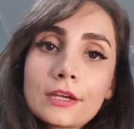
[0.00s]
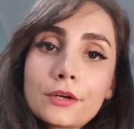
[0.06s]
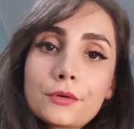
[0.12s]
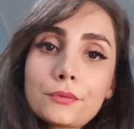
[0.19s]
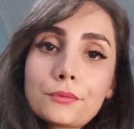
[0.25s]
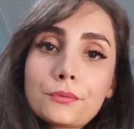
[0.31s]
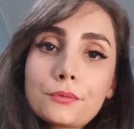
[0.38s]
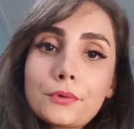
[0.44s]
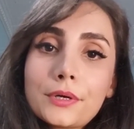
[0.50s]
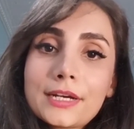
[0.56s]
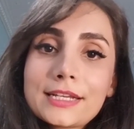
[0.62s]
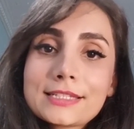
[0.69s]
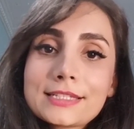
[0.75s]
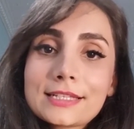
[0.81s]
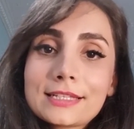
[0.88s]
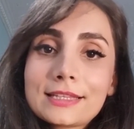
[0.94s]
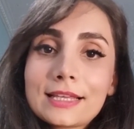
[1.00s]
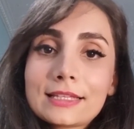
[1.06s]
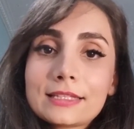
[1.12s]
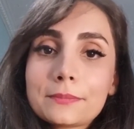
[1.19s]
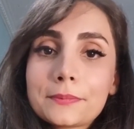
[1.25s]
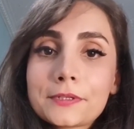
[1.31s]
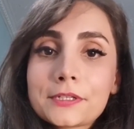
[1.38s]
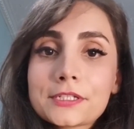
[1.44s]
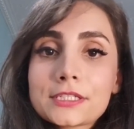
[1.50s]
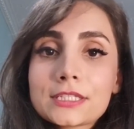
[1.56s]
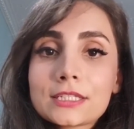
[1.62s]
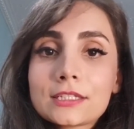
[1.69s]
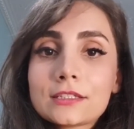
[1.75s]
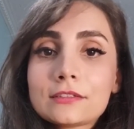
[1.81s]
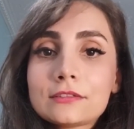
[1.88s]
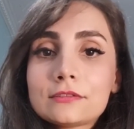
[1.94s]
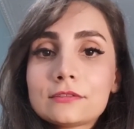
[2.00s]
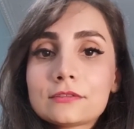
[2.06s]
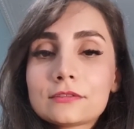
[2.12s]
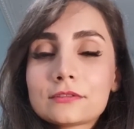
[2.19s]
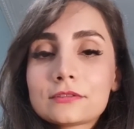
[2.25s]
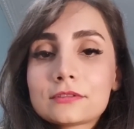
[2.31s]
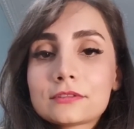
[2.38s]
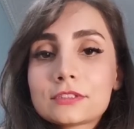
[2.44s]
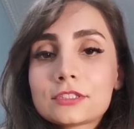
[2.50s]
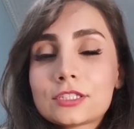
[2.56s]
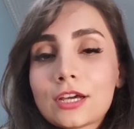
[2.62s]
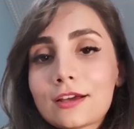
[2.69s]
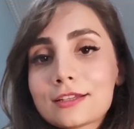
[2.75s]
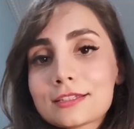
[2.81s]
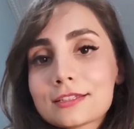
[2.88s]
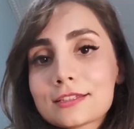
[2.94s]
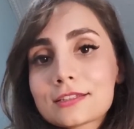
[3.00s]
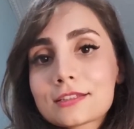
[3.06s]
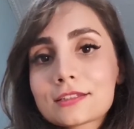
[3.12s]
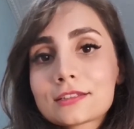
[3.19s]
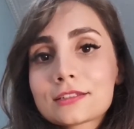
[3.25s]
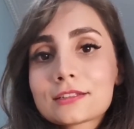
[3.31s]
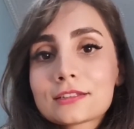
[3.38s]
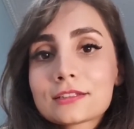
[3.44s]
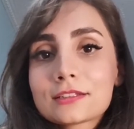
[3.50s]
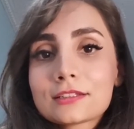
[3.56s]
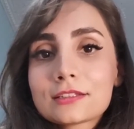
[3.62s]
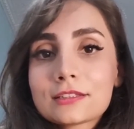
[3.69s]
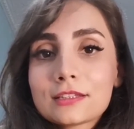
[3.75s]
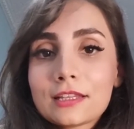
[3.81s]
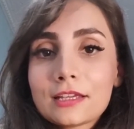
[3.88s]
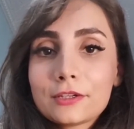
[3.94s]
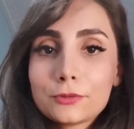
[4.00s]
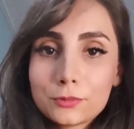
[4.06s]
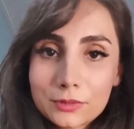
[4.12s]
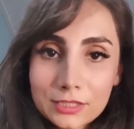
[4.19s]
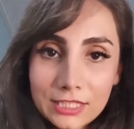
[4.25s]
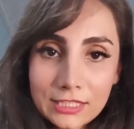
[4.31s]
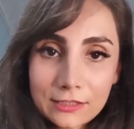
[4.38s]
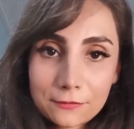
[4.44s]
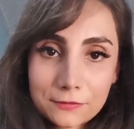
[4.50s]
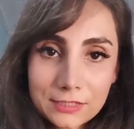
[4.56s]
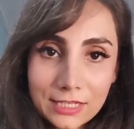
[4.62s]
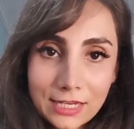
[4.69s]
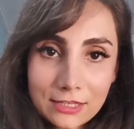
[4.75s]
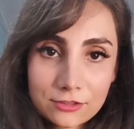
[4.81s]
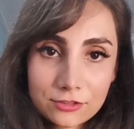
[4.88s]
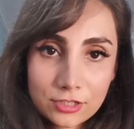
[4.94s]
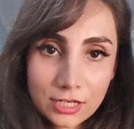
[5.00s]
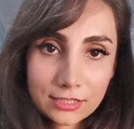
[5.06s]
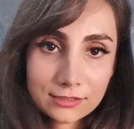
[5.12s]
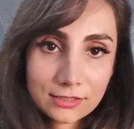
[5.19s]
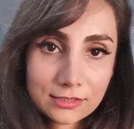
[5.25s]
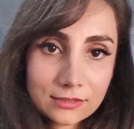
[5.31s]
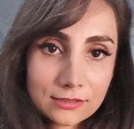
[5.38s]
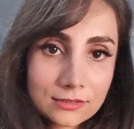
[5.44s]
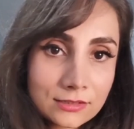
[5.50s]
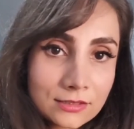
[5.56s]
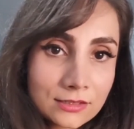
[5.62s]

what is it that a person does that you will give second chances?